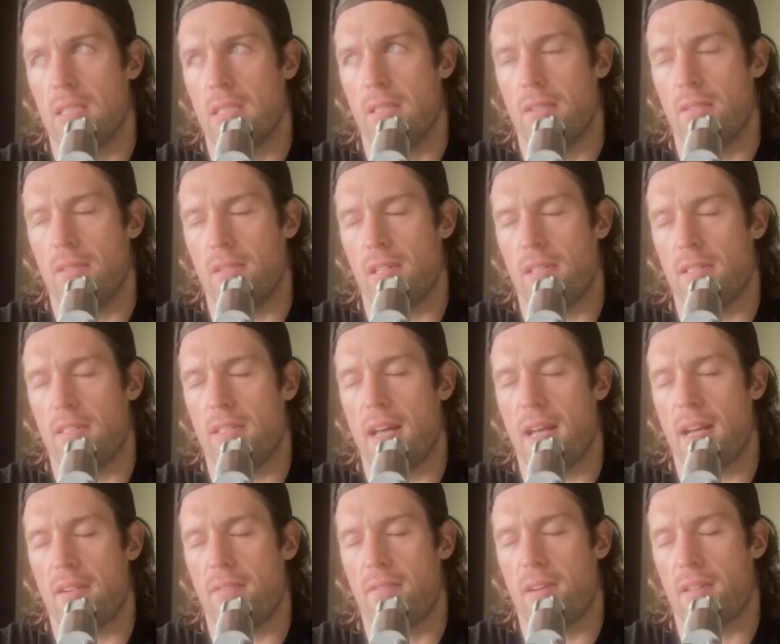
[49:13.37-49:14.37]
there's an
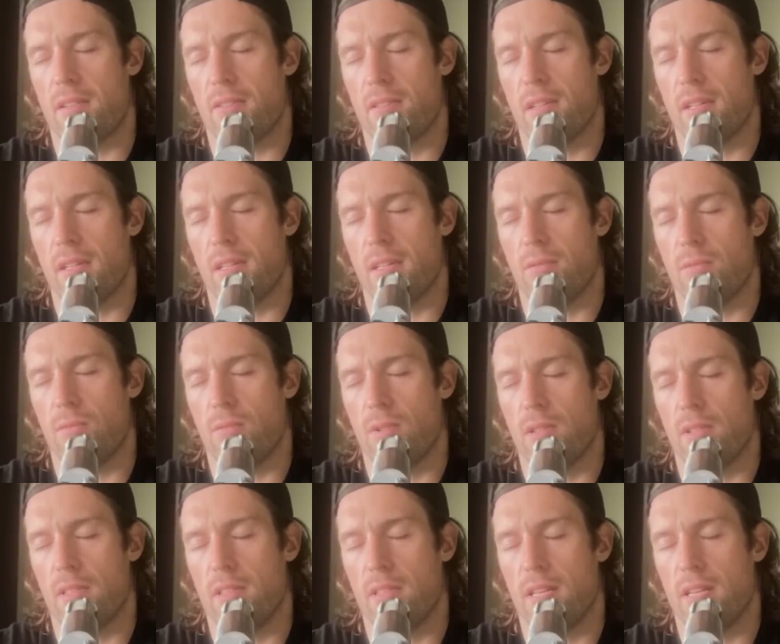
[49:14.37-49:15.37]
attack vector that can
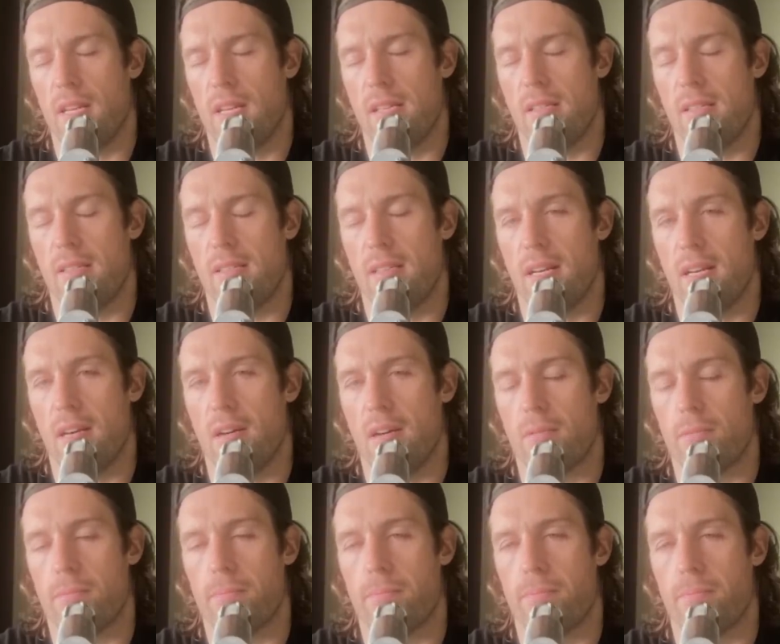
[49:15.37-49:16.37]
really take it
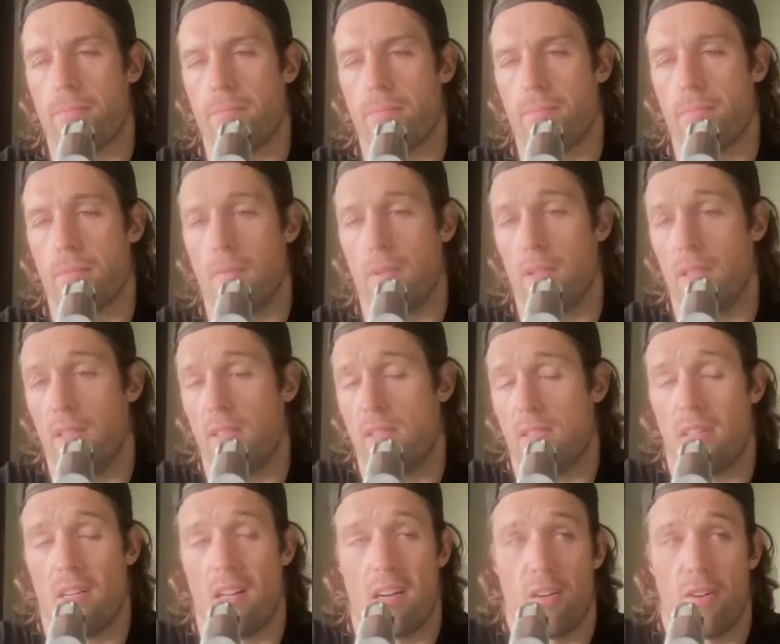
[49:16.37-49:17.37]
down. At least
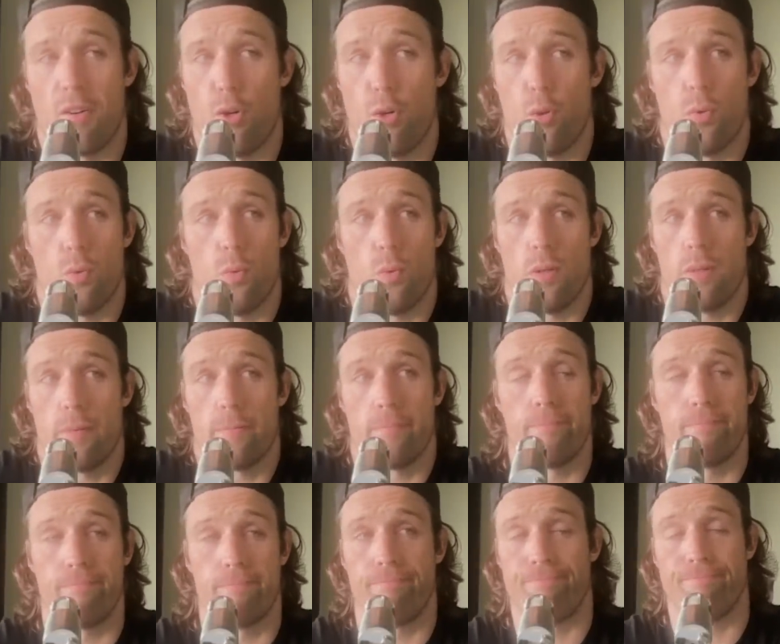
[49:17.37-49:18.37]
not a known
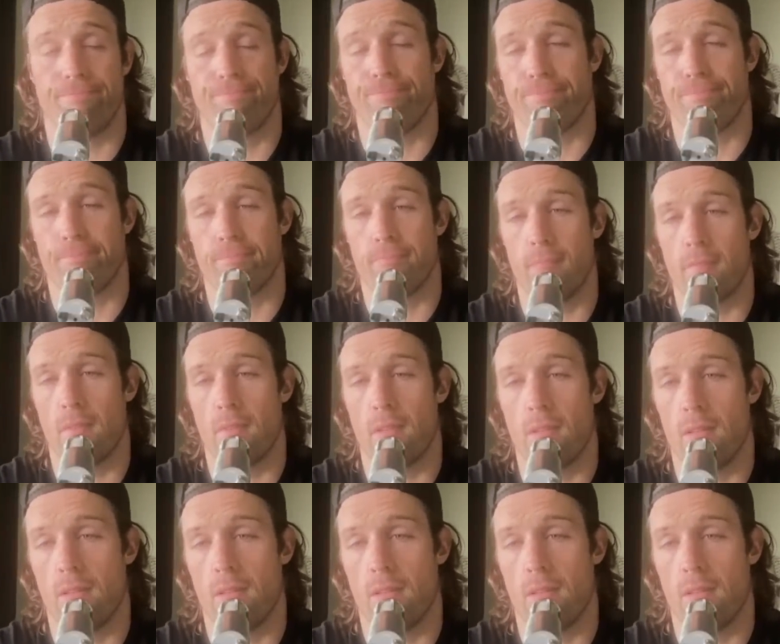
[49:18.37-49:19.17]
one. Well,